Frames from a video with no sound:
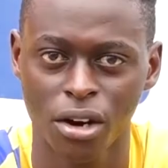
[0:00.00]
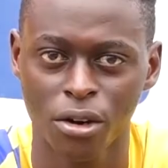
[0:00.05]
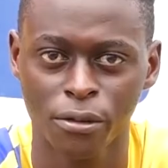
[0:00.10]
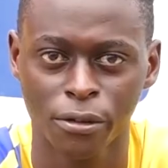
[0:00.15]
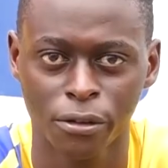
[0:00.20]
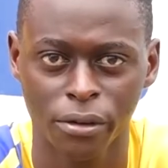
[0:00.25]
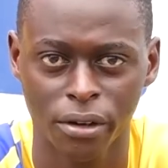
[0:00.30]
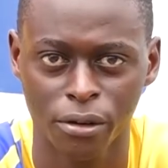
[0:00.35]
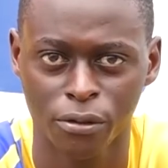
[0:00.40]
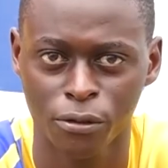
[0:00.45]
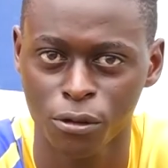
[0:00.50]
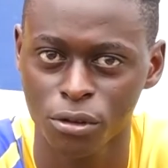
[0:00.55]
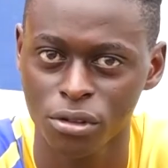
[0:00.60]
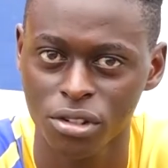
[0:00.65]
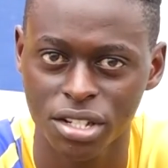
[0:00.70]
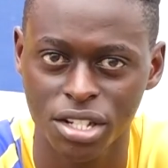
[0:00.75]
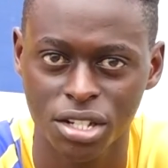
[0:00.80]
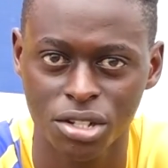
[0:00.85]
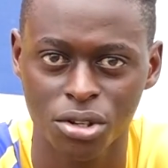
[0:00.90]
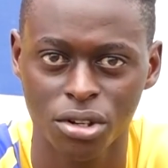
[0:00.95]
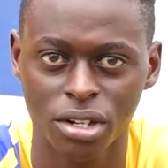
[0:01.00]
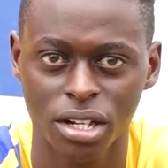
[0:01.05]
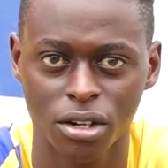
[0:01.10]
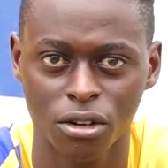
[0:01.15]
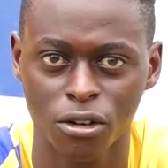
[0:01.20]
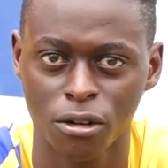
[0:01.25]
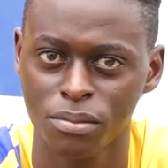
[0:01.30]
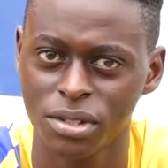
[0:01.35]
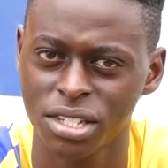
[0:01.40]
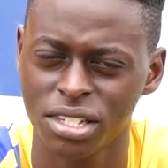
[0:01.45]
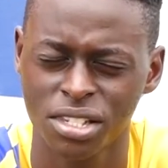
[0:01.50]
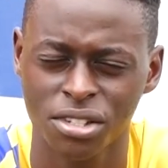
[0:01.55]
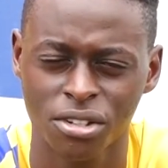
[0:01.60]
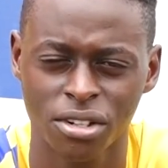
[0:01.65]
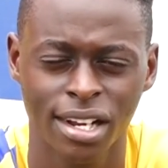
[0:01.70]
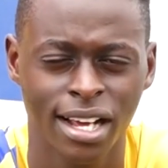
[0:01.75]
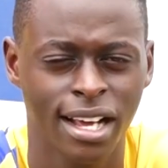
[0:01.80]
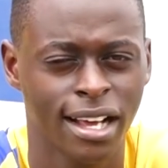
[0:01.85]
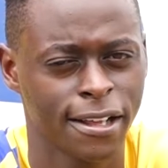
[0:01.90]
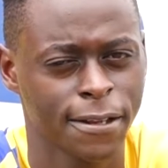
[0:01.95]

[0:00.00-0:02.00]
out for a full season, a complete season.